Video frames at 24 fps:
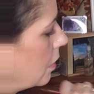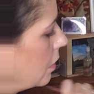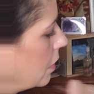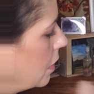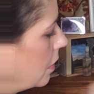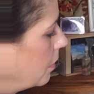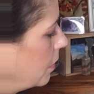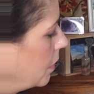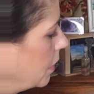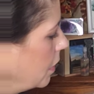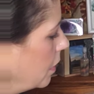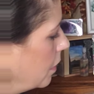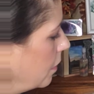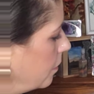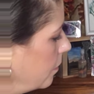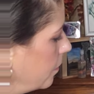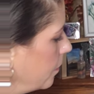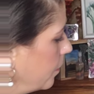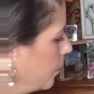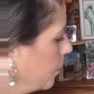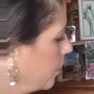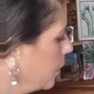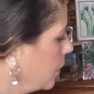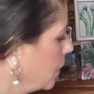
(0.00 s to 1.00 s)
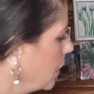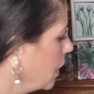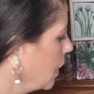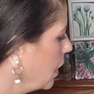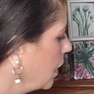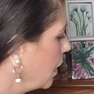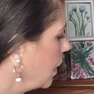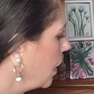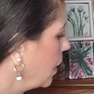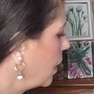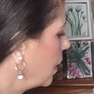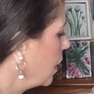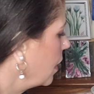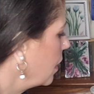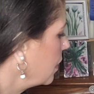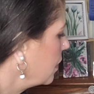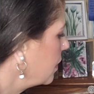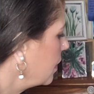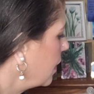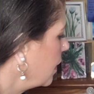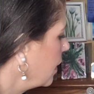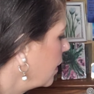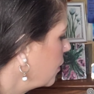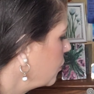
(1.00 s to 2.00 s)
There we go. And
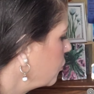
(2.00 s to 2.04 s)
take a